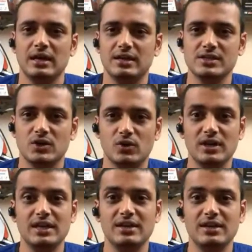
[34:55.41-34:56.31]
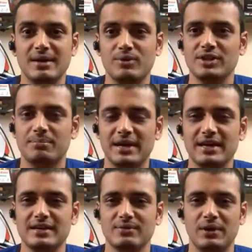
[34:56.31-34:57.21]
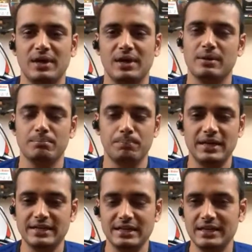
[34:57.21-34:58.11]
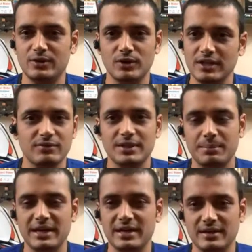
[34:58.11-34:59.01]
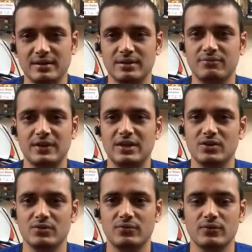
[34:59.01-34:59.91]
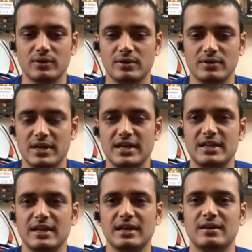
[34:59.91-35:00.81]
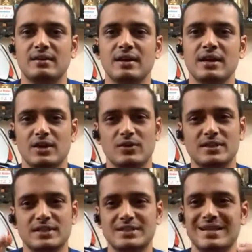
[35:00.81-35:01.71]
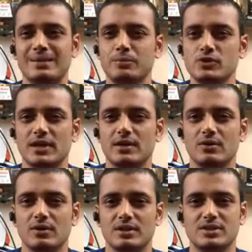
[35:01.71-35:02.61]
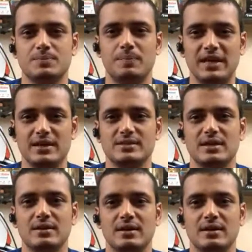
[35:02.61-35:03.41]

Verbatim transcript: It is only when I'm on the bike when I'm completely only with the bike and the feeling of uh, riding, and you know, it's it's like music. You know, it just plays,